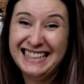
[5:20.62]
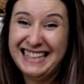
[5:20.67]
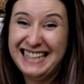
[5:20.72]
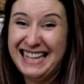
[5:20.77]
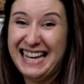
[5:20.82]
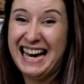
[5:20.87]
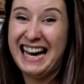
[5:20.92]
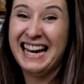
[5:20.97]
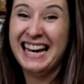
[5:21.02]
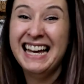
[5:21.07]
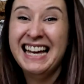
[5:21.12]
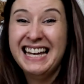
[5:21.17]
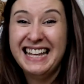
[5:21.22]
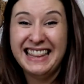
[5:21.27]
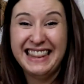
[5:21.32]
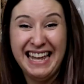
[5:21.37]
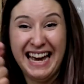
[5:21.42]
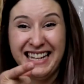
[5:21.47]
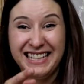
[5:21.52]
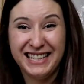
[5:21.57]
Yeah,
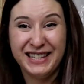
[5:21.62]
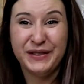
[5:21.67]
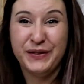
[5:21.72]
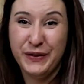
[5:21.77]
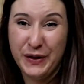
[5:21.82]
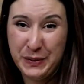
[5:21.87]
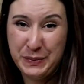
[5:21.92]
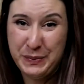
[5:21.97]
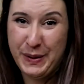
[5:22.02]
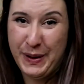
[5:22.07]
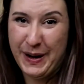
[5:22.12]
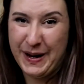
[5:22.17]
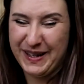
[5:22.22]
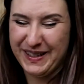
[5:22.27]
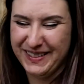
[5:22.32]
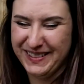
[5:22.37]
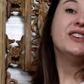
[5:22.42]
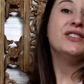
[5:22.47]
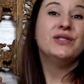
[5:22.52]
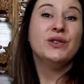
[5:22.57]
that's the fun part.
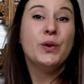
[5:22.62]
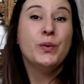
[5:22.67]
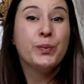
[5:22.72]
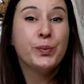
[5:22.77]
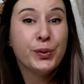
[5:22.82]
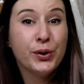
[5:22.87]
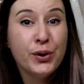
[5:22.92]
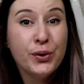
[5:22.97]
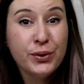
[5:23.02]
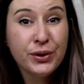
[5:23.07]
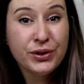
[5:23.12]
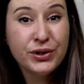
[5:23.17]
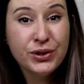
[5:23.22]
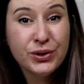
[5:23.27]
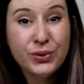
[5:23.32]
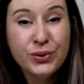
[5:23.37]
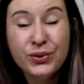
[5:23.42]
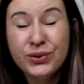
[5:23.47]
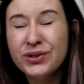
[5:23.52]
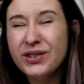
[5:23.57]
So brewer's
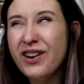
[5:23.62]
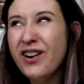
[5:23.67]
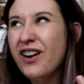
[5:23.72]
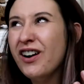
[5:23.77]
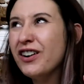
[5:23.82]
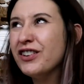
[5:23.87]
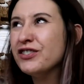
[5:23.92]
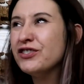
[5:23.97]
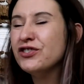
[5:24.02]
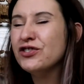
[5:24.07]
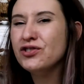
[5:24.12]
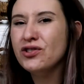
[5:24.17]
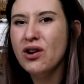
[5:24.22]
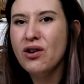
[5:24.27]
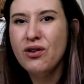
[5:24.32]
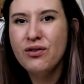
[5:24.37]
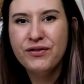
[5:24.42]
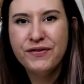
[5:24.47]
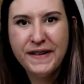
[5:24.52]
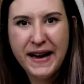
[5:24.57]
tools are
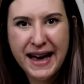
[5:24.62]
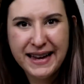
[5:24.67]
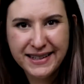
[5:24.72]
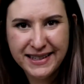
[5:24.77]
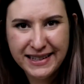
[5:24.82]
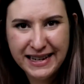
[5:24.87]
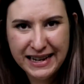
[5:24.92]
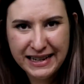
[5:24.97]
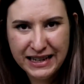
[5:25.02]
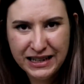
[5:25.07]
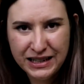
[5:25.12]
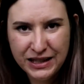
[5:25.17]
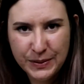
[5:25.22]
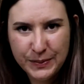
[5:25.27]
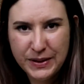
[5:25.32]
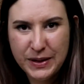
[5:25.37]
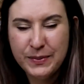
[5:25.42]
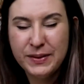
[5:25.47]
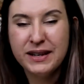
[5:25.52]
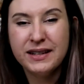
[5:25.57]
so fascinating to
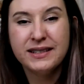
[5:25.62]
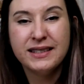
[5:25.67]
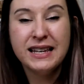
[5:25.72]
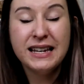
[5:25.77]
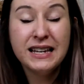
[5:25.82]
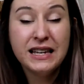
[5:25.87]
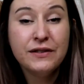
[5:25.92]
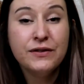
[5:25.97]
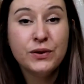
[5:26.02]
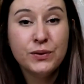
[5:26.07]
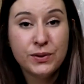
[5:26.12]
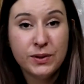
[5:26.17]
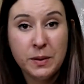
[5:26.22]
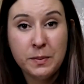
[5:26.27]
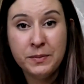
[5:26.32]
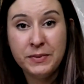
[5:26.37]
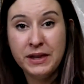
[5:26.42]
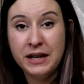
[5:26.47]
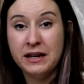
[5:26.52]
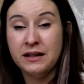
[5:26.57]
me because they give you
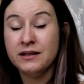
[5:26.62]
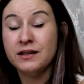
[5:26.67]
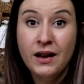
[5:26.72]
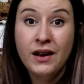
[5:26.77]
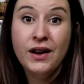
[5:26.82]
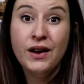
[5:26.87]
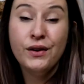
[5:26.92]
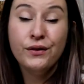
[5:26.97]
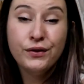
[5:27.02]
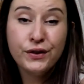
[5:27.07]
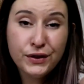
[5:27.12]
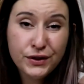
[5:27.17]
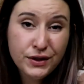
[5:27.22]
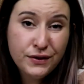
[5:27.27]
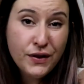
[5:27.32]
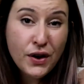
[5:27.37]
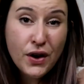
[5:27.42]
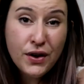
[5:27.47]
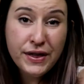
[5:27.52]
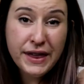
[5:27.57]
some things. First
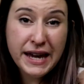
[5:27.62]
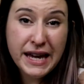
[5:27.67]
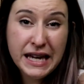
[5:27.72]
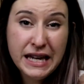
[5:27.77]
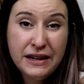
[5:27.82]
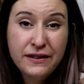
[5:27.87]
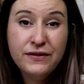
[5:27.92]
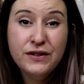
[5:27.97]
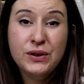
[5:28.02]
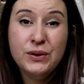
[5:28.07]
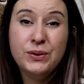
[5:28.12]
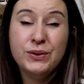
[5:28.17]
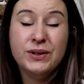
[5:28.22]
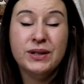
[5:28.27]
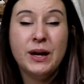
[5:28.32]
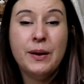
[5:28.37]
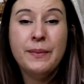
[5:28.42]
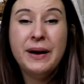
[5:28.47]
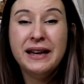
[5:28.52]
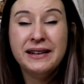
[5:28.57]
of all, they give you
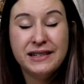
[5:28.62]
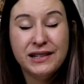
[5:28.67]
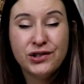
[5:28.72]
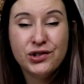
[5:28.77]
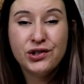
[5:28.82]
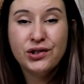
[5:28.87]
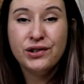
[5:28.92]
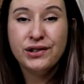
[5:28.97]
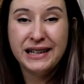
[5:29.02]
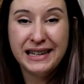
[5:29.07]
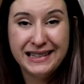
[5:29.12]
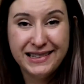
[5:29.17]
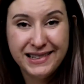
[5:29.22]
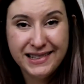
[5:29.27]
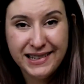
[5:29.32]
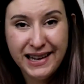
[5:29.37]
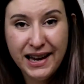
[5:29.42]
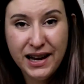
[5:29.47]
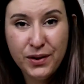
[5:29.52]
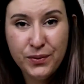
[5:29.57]
some additional
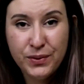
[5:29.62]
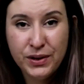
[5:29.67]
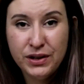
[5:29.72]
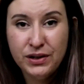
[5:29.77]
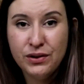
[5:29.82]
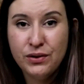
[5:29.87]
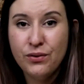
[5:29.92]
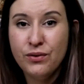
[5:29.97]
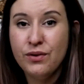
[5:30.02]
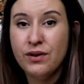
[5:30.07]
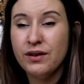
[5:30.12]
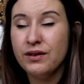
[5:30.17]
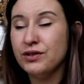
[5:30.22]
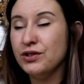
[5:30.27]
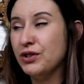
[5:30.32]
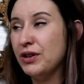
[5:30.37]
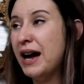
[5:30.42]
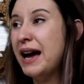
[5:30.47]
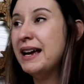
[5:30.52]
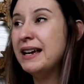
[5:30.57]
insight when you're
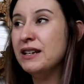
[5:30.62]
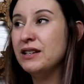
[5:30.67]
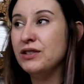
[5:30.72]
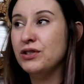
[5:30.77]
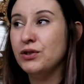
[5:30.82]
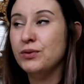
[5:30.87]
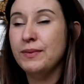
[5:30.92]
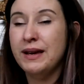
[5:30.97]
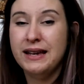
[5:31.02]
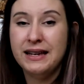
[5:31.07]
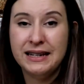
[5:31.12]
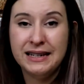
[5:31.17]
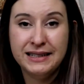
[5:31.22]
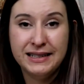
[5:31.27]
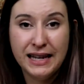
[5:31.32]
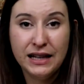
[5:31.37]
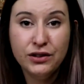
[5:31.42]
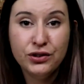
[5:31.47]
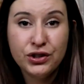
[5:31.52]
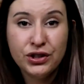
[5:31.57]
trying to make an
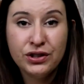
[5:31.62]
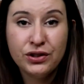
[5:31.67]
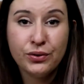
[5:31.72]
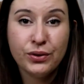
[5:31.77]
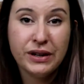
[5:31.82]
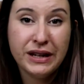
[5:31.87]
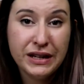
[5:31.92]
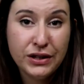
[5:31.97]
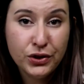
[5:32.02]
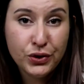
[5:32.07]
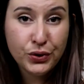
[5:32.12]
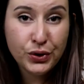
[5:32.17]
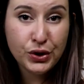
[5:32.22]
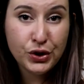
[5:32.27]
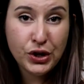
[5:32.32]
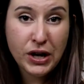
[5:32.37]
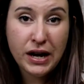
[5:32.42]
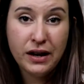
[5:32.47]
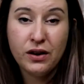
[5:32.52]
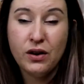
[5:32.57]
intelligence or a history
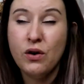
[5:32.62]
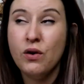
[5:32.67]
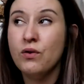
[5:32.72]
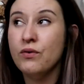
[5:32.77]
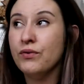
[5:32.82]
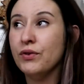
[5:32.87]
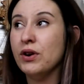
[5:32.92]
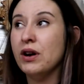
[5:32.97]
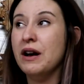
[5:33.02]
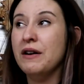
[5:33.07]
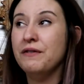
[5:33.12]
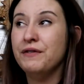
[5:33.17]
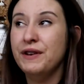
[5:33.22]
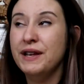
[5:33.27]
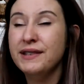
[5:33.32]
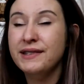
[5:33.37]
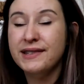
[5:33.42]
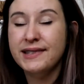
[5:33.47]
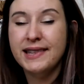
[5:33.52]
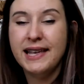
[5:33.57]
check over
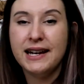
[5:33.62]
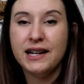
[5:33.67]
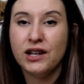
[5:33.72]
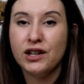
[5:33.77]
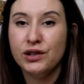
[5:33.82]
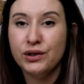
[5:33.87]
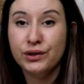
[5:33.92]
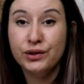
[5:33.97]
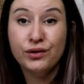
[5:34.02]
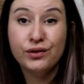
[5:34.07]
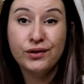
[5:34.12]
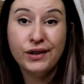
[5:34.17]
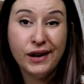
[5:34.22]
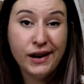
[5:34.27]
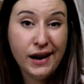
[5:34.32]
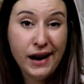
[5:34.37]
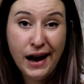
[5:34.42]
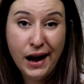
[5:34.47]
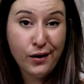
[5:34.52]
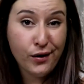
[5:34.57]
events that include
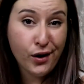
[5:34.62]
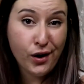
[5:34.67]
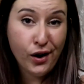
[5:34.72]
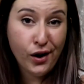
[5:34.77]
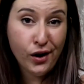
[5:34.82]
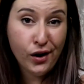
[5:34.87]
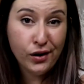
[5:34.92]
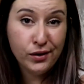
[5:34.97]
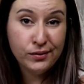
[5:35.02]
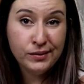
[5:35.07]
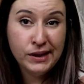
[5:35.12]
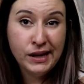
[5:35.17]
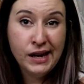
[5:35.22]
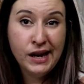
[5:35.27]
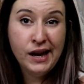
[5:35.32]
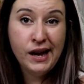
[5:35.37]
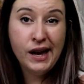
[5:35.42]
alcohol.